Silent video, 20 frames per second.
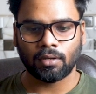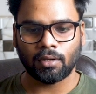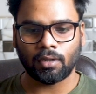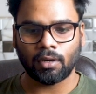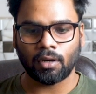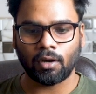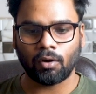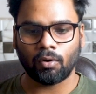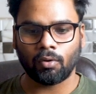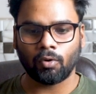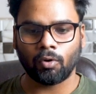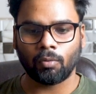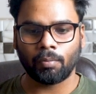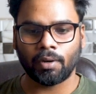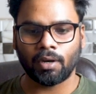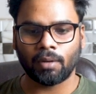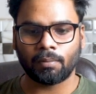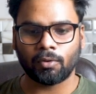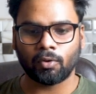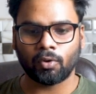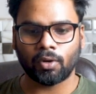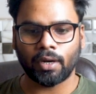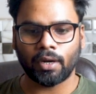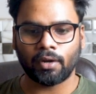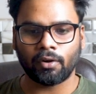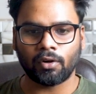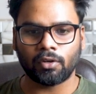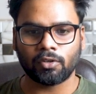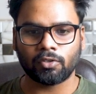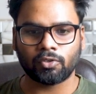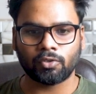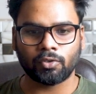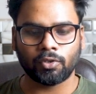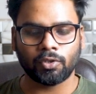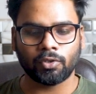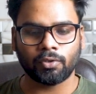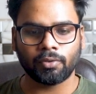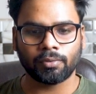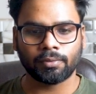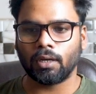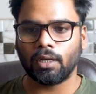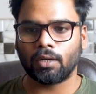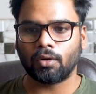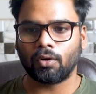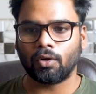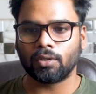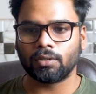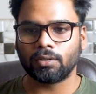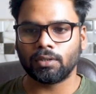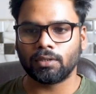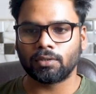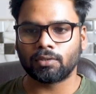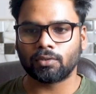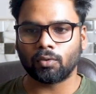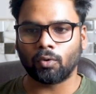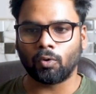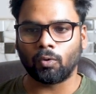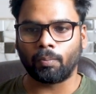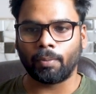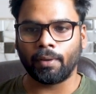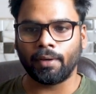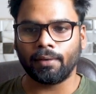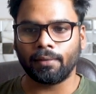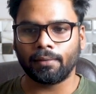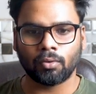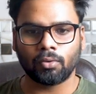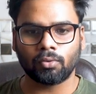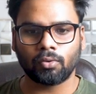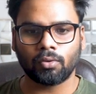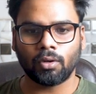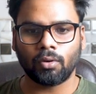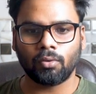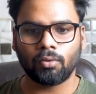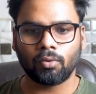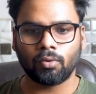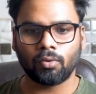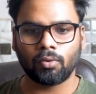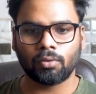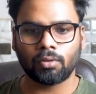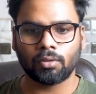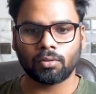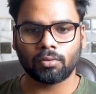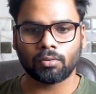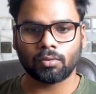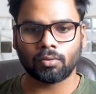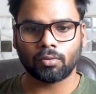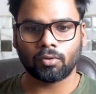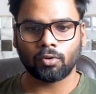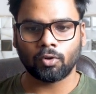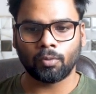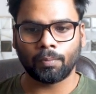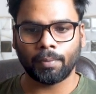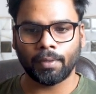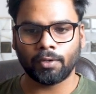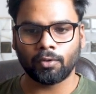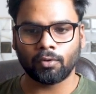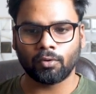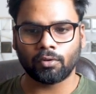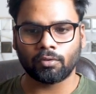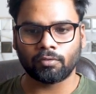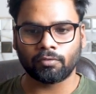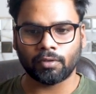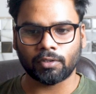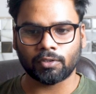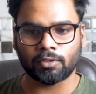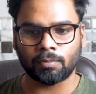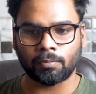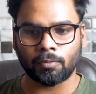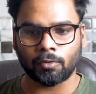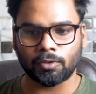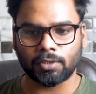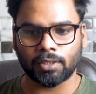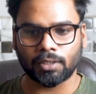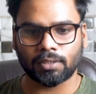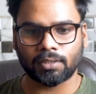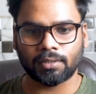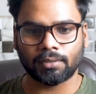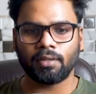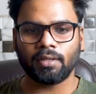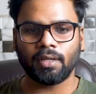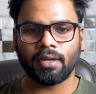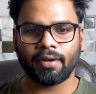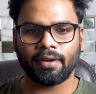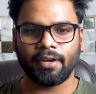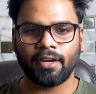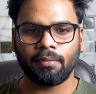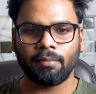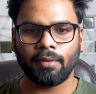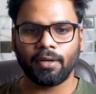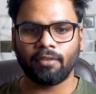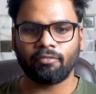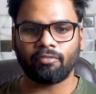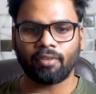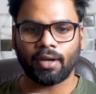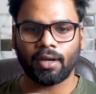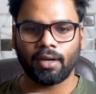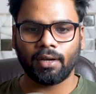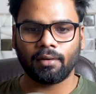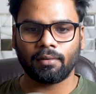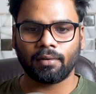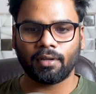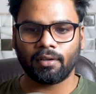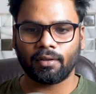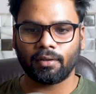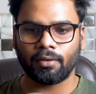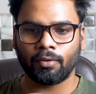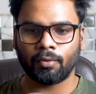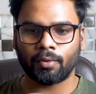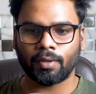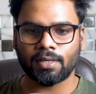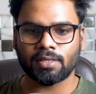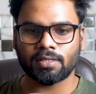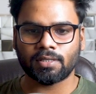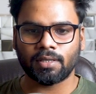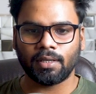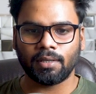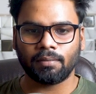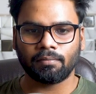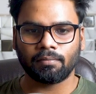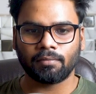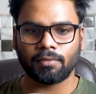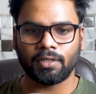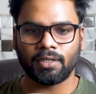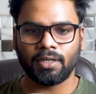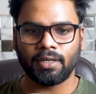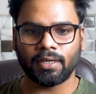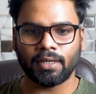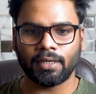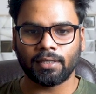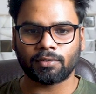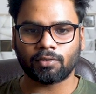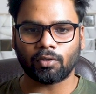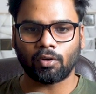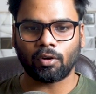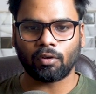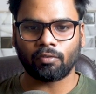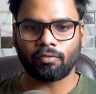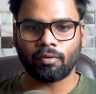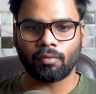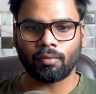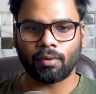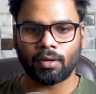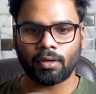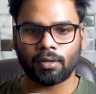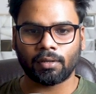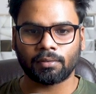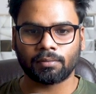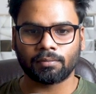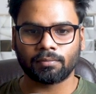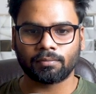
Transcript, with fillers: Now open up your Android Studio, click on this open, go to download, open your first project. In the readme file you can see the details of our